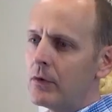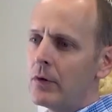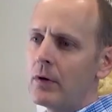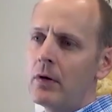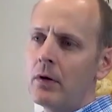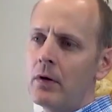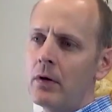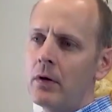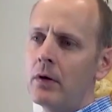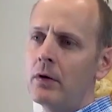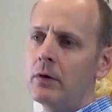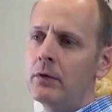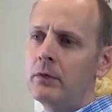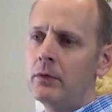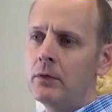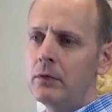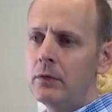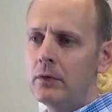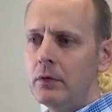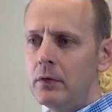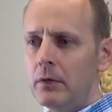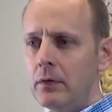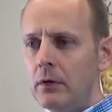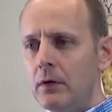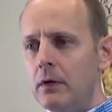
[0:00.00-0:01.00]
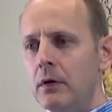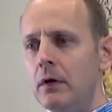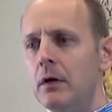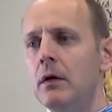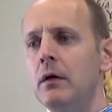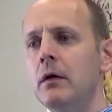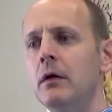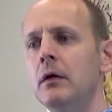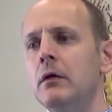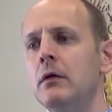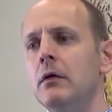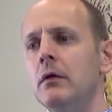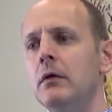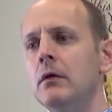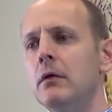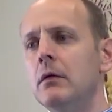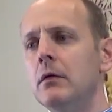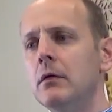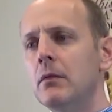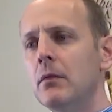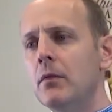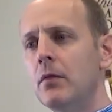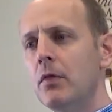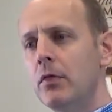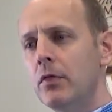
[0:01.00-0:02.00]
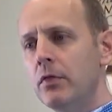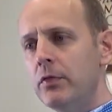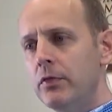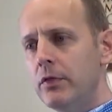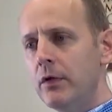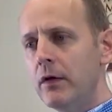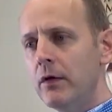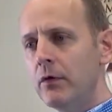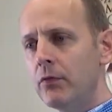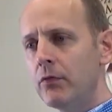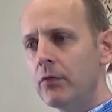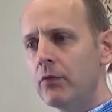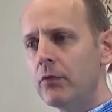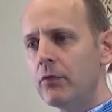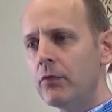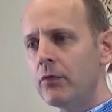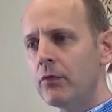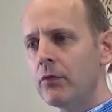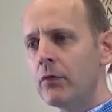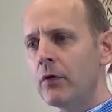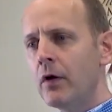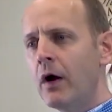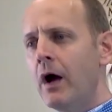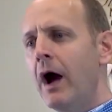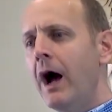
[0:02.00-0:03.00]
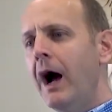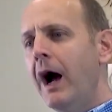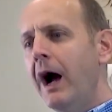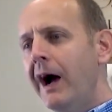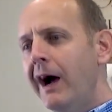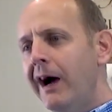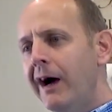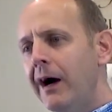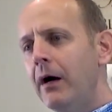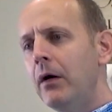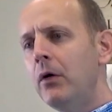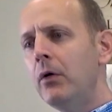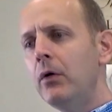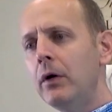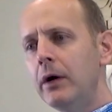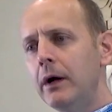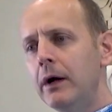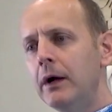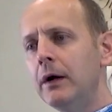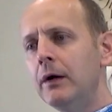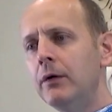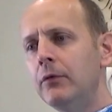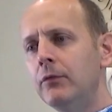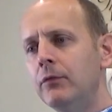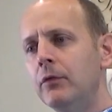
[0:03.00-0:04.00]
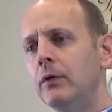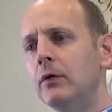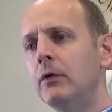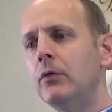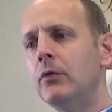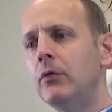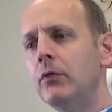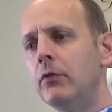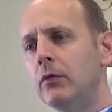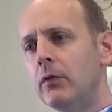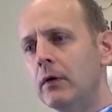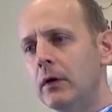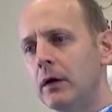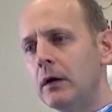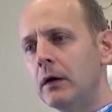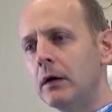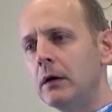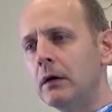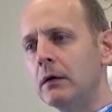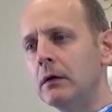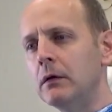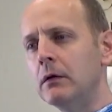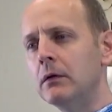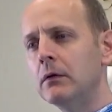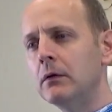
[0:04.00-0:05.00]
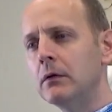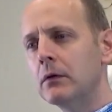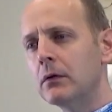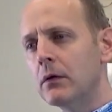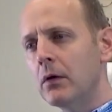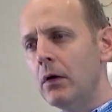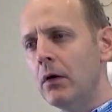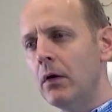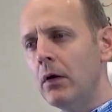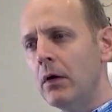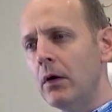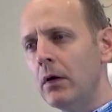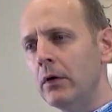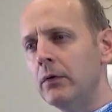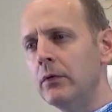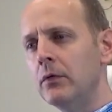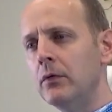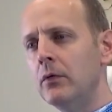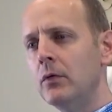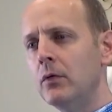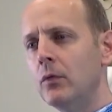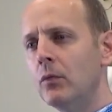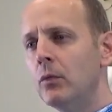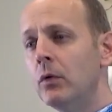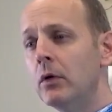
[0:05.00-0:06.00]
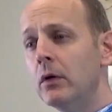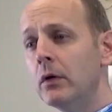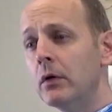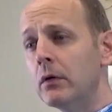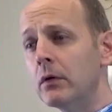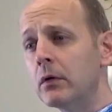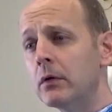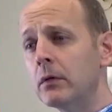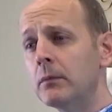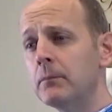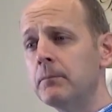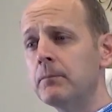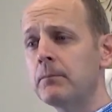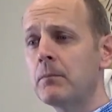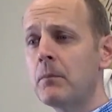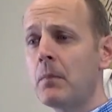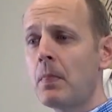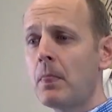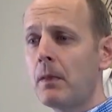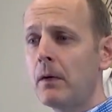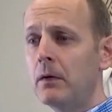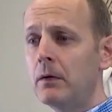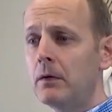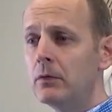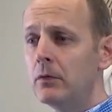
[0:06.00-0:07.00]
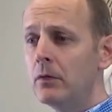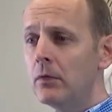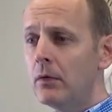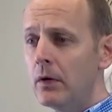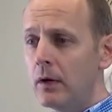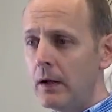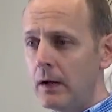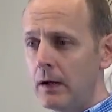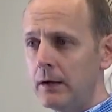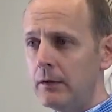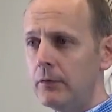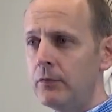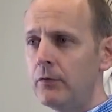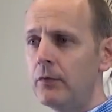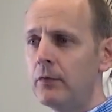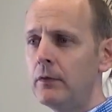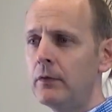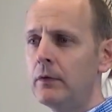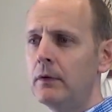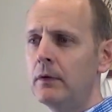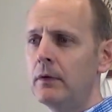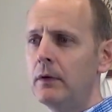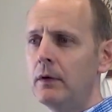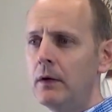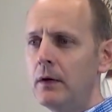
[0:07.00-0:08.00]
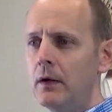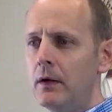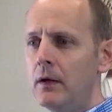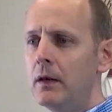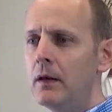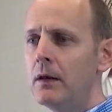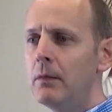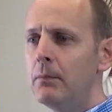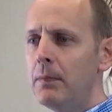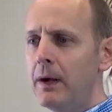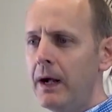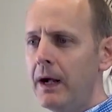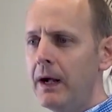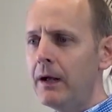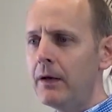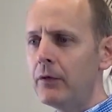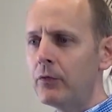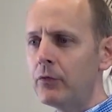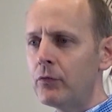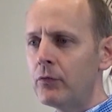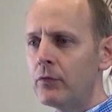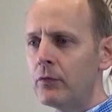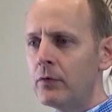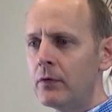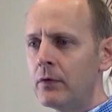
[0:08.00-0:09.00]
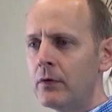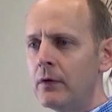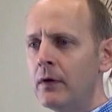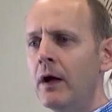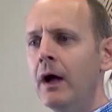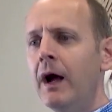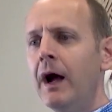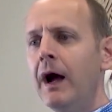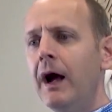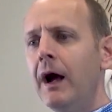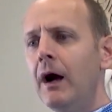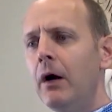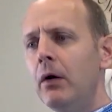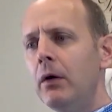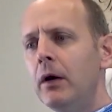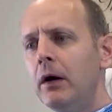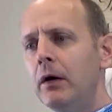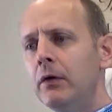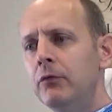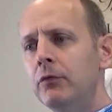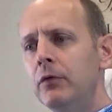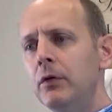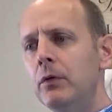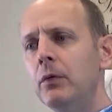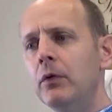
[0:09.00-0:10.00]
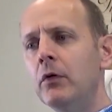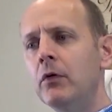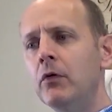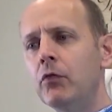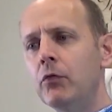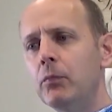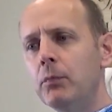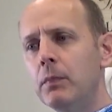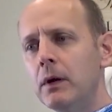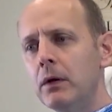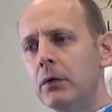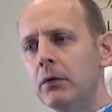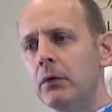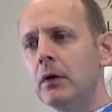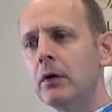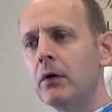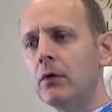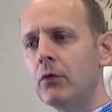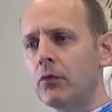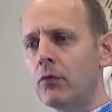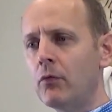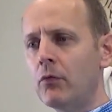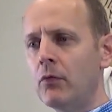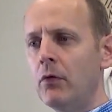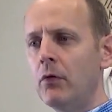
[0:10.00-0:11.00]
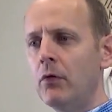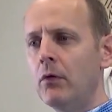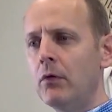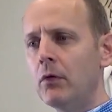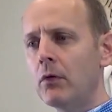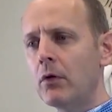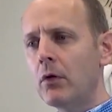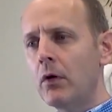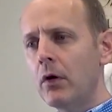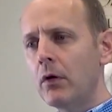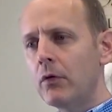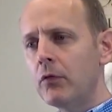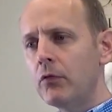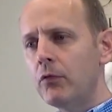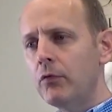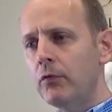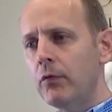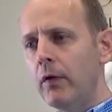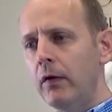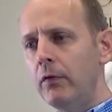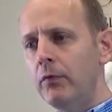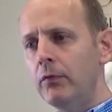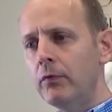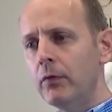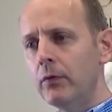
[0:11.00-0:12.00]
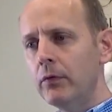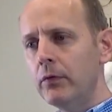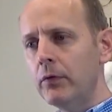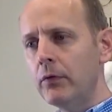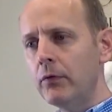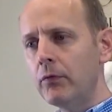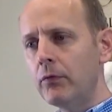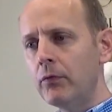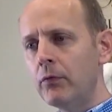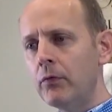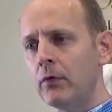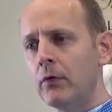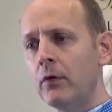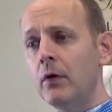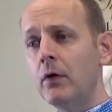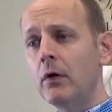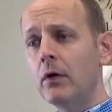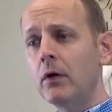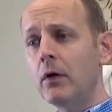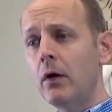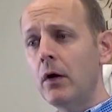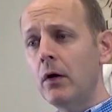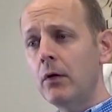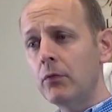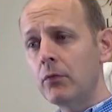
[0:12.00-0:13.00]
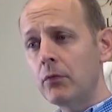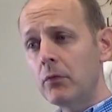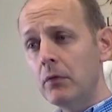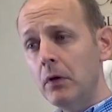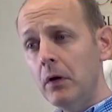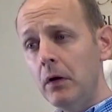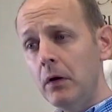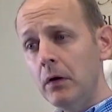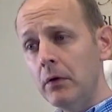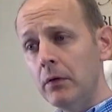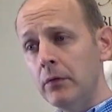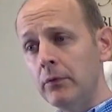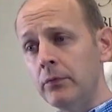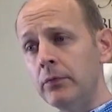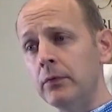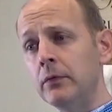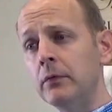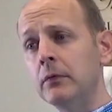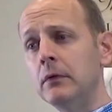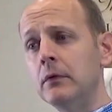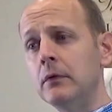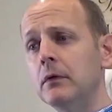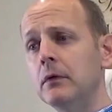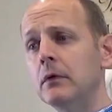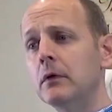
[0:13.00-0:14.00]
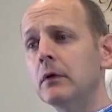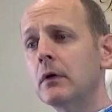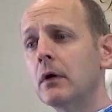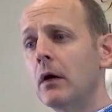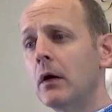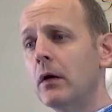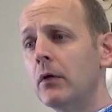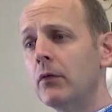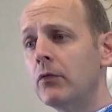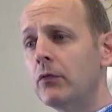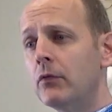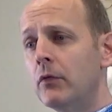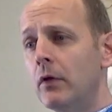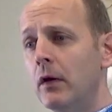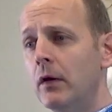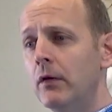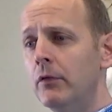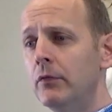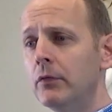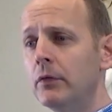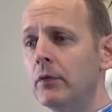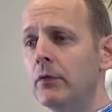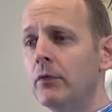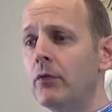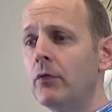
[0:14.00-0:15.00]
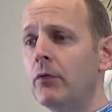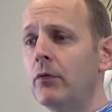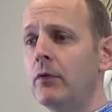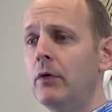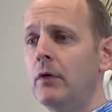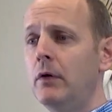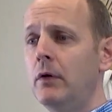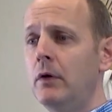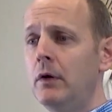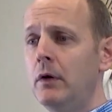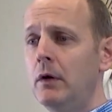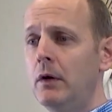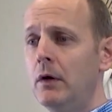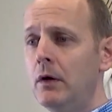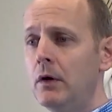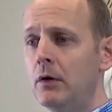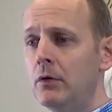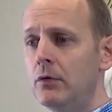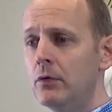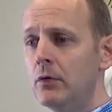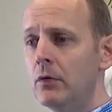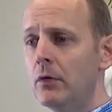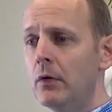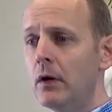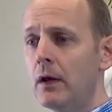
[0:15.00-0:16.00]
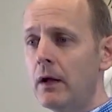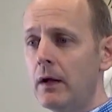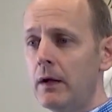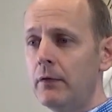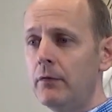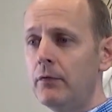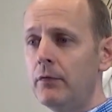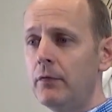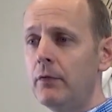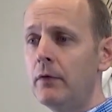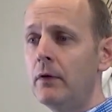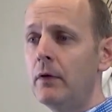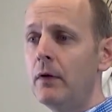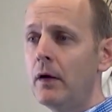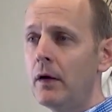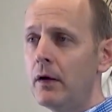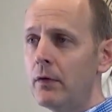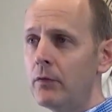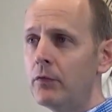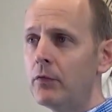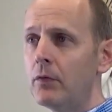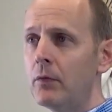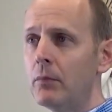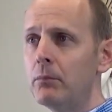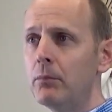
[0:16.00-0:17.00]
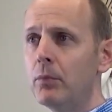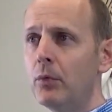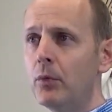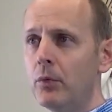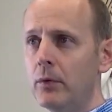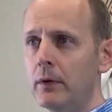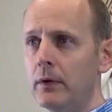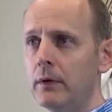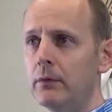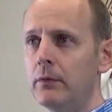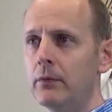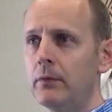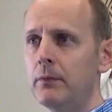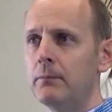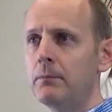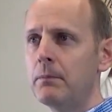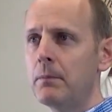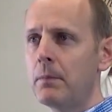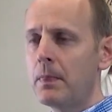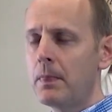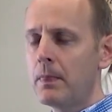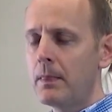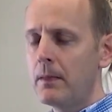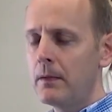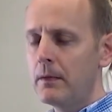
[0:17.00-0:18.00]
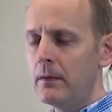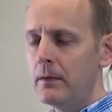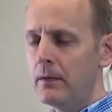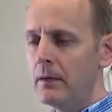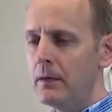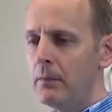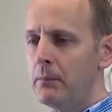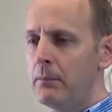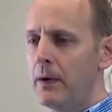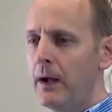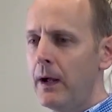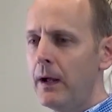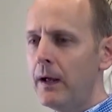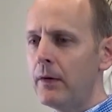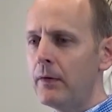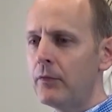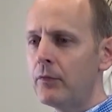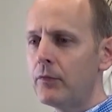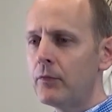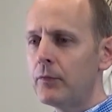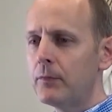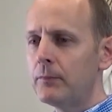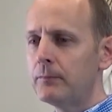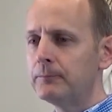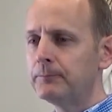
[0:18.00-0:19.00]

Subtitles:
God did this. How have you seen God work in your life in the past? How have you experienced God's faithfulness, God's love, God's deliverance in your life at some point in the past?